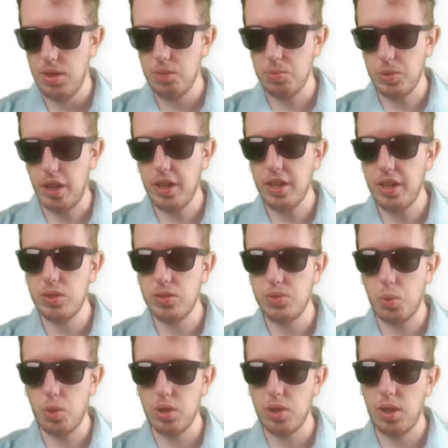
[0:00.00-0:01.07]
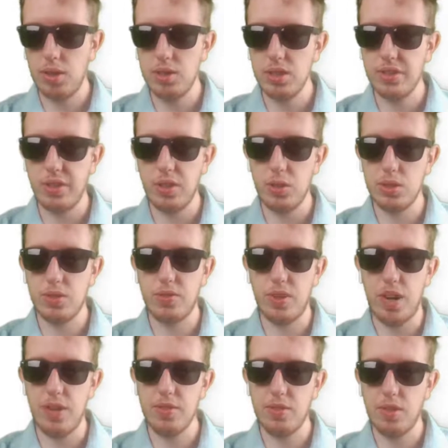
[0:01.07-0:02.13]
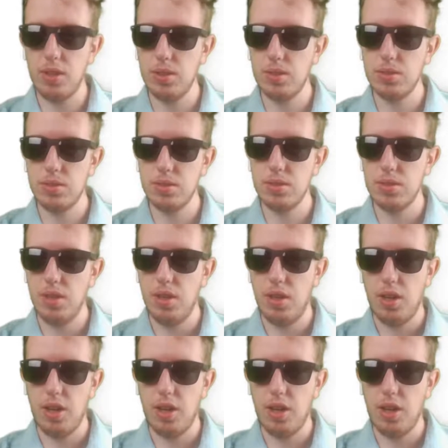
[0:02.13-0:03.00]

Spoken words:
I'm glad I used 4 colors. If I used 5 colors,